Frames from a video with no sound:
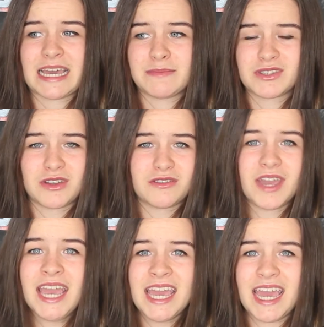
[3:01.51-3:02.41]
episode of
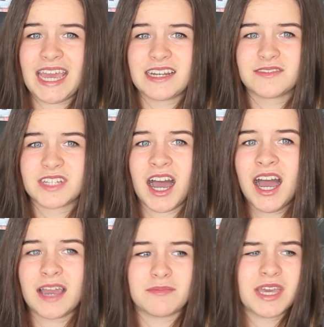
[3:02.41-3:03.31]
End of
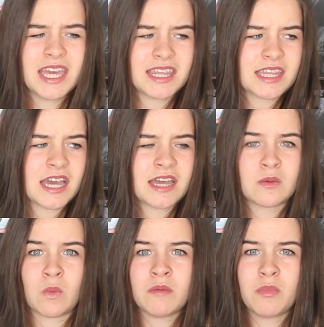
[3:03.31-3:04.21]
Time, at
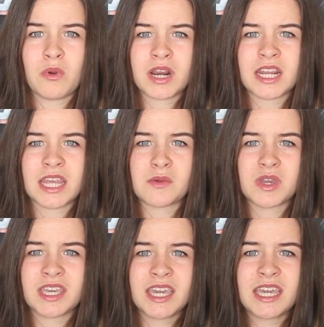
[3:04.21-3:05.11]
one point they were
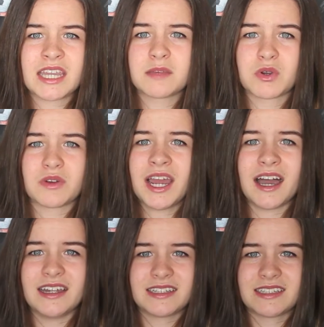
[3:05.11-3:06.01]
kicking them
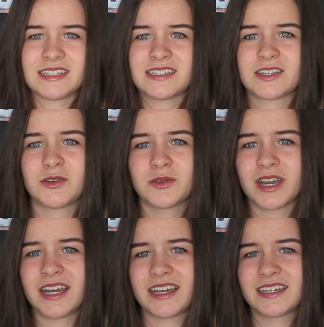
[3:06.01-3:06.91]
around. So
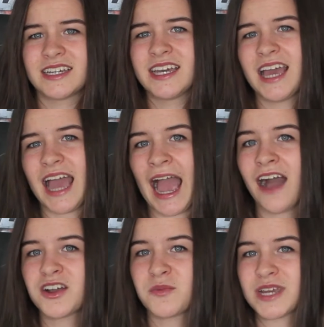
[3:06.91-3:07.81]

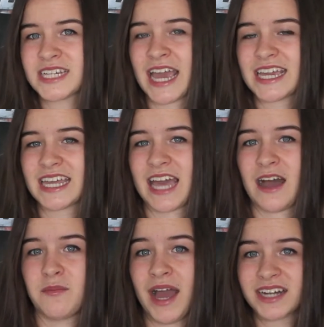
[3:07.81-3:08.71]
how can we take
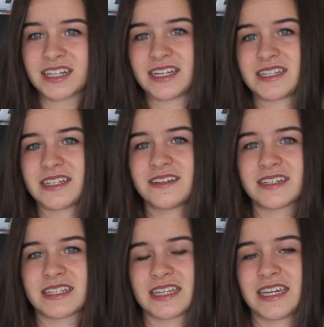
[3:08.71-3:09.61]
our bad guys
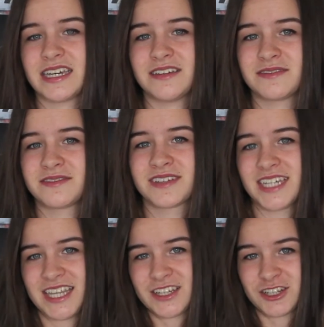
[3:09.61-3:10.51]
seriously if
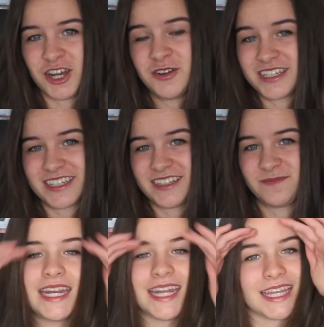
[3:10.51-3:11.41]
the show isn't?
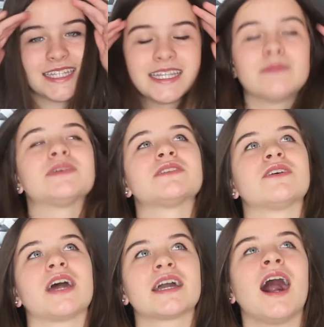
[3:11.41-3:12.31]
Now this episode
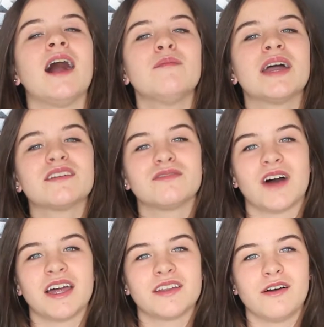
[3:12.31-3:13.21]
I can't make
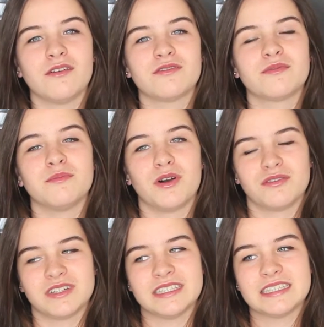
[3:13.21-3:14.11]
fun of
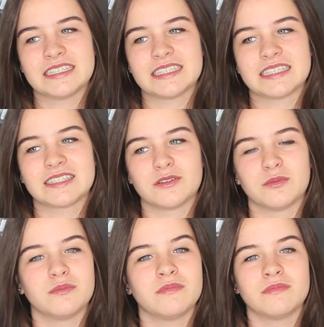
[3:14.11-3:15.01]
Moffat or
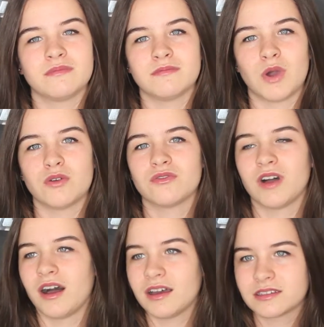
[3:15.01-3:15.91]

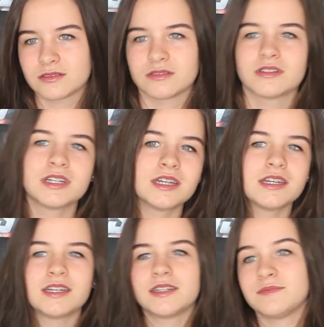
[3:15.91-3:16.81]
Moffat or
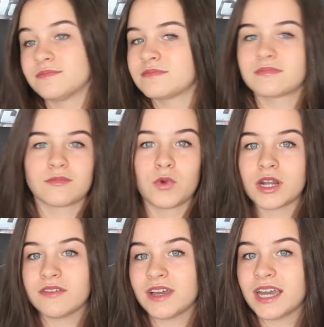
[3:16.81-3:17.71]

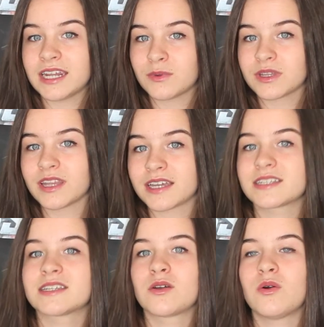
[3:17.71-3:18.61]
whatever anyone
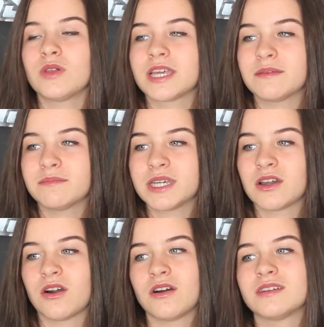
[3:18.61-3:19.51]
likes to call him
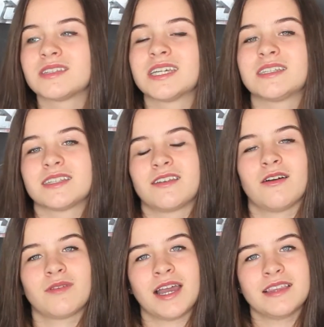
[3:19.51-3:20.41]
because he did
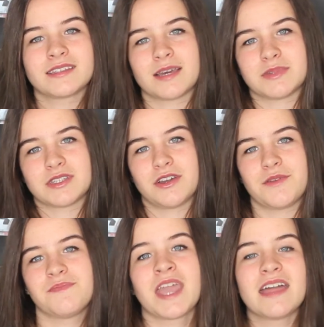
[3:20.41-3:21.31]
not write this episode.
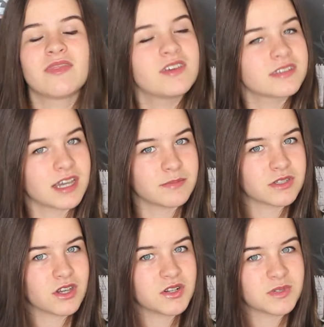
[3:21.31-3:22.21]
This
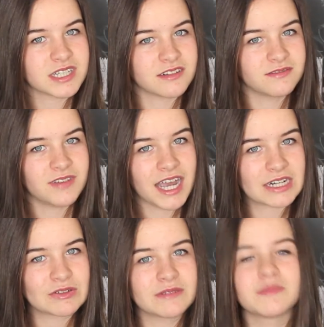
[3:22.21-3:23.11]
episode was in fact
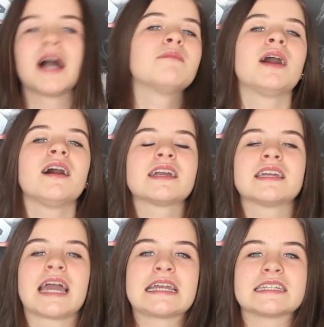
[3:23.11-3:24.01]
written by Mark
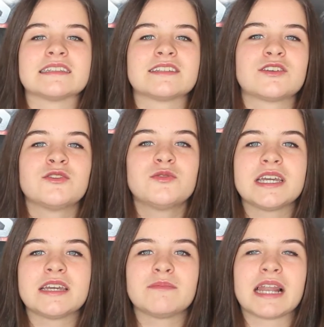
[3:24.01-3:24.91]
Gatiss, who
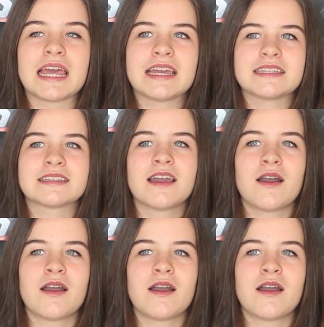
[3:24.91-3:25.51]
plays